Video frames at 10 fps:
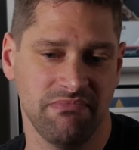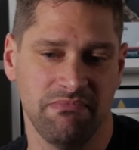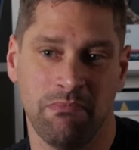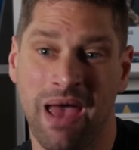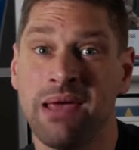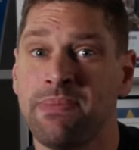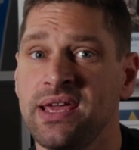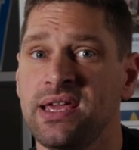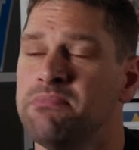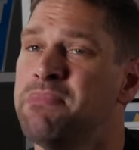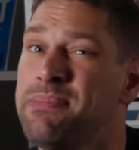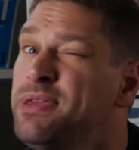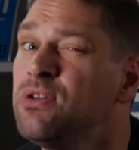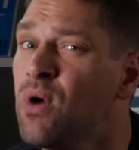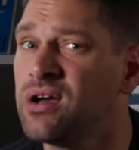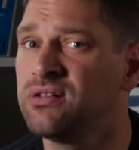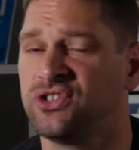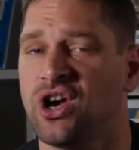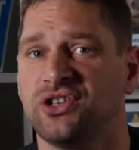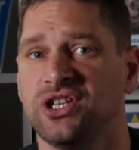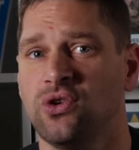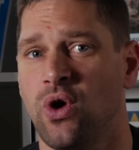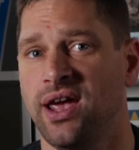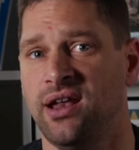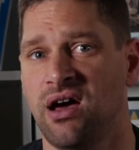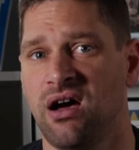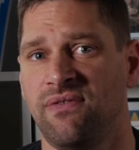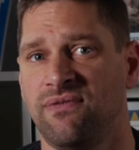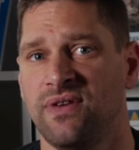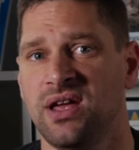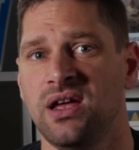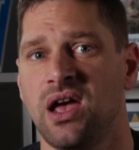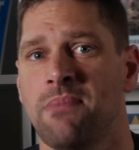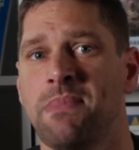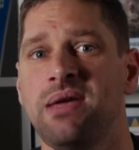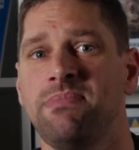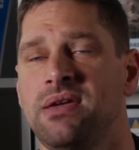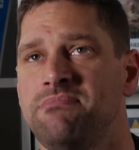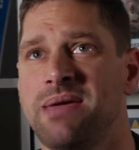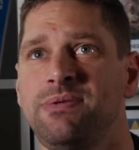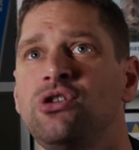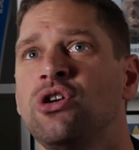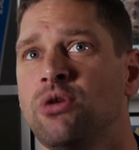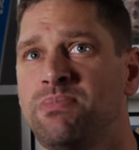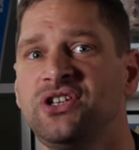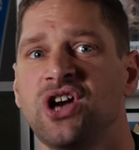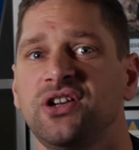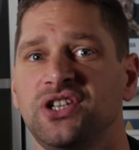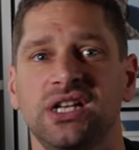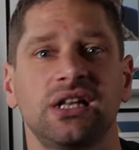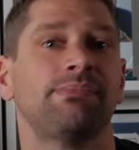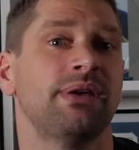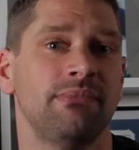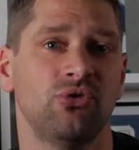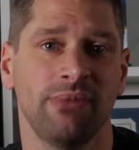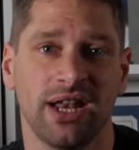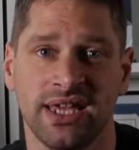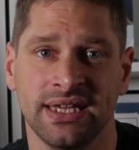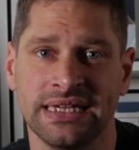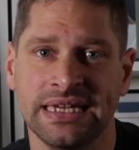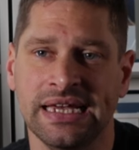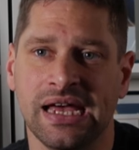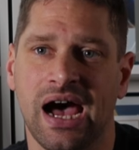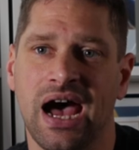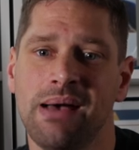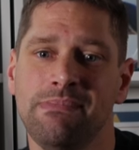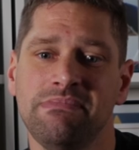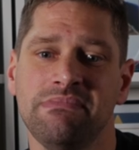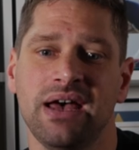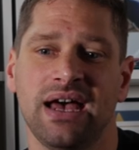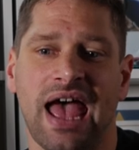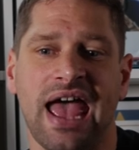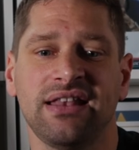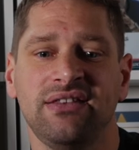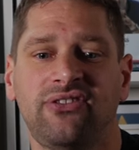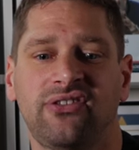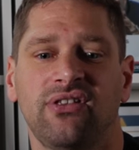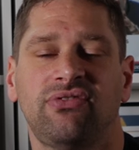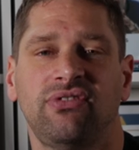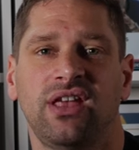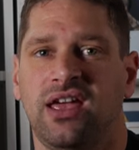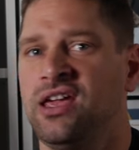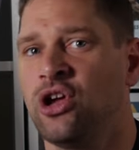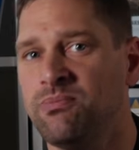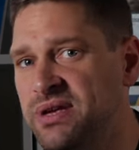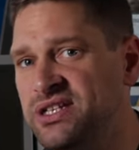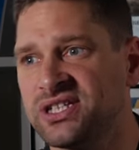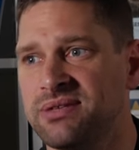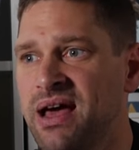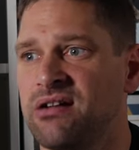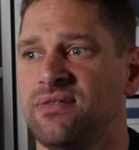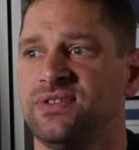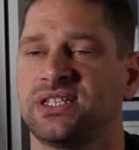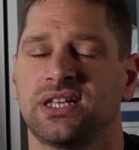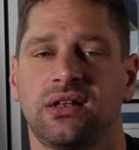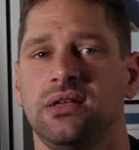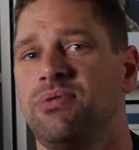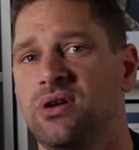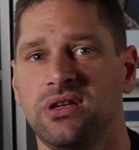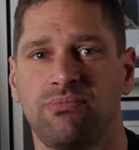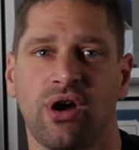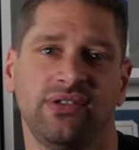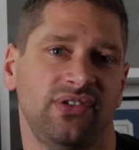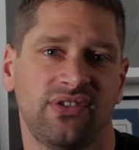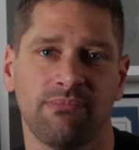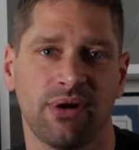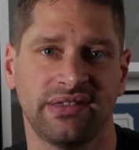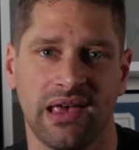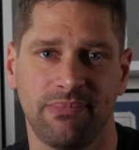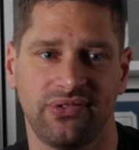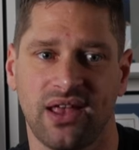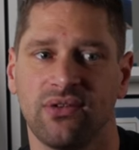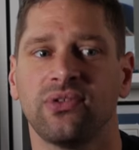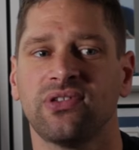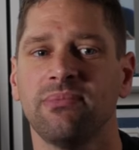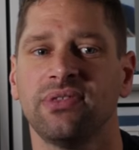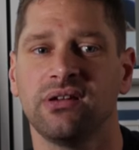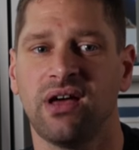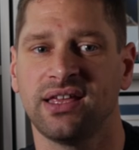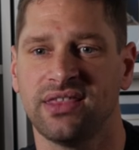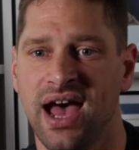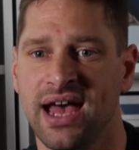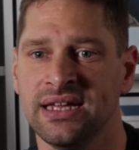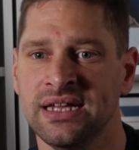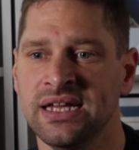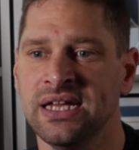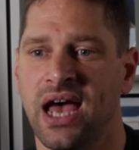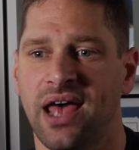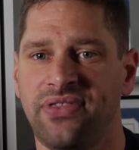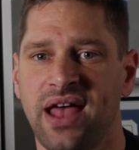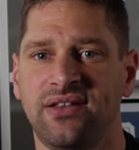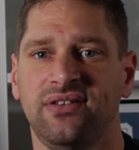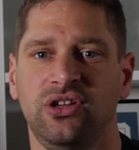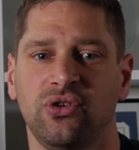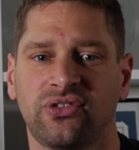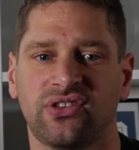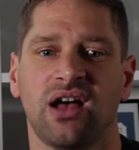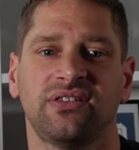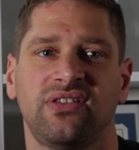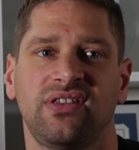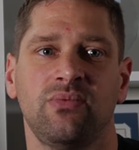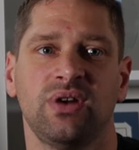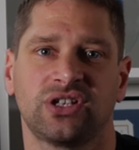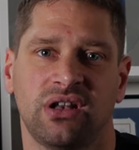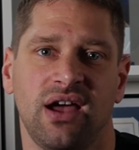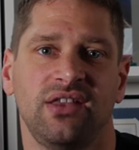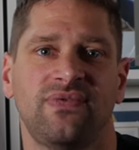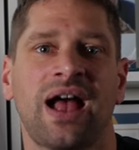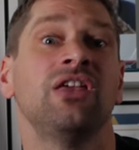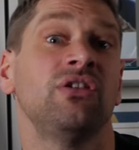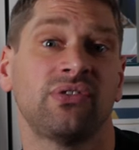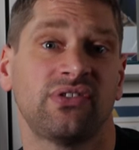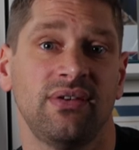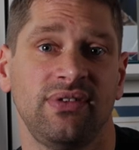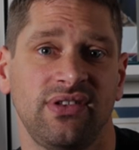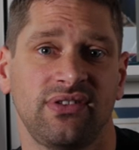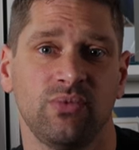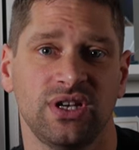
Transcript: maybe you aren't charging quite enough, and maybe you could be charging a little bit more money. And it could be just a matter of just subtly putting your prices up by 10% or something like that. And then you'll start to see which clients value your services and